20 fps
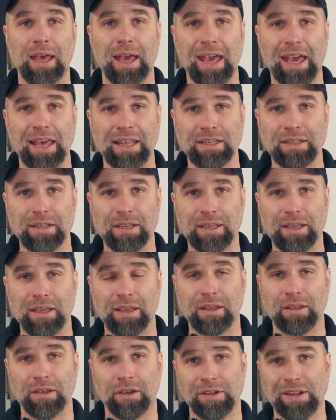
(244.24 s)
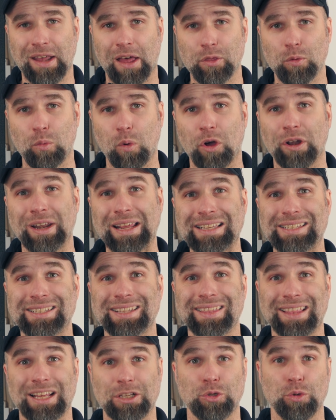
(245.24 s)
And uh, another one is
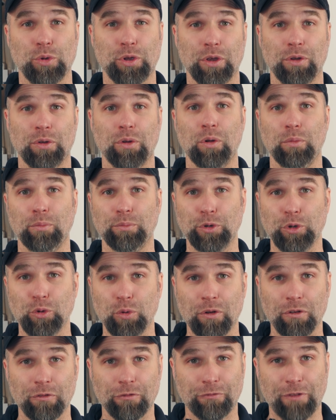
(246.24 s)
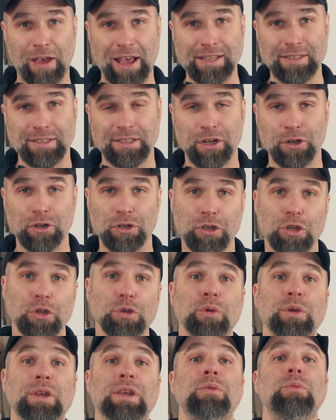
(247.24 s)
that you can brew faster,
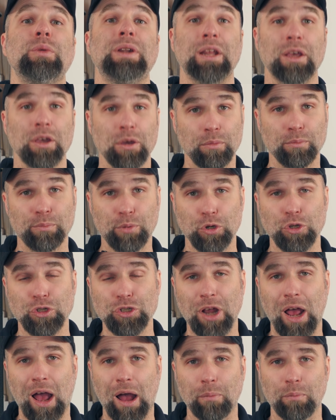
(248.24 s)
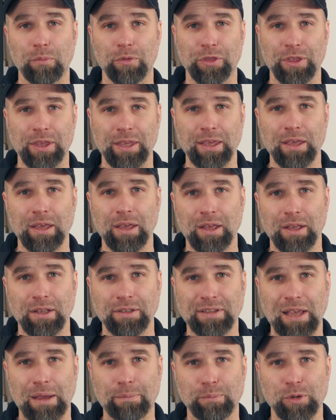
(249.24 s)
you can really push up the
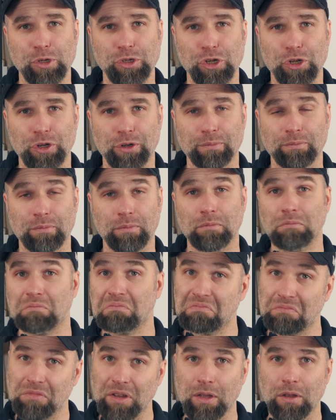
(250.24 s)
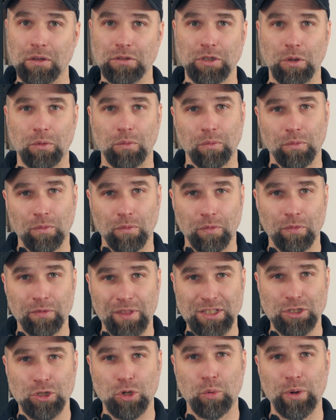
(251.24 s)
temperature. So
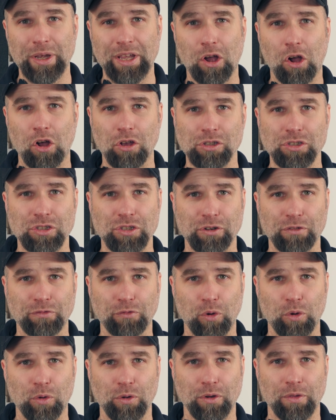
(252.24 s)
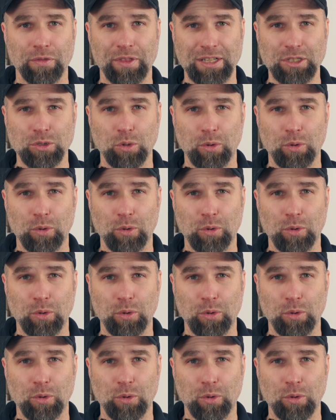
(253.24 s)
that's a quick answer for that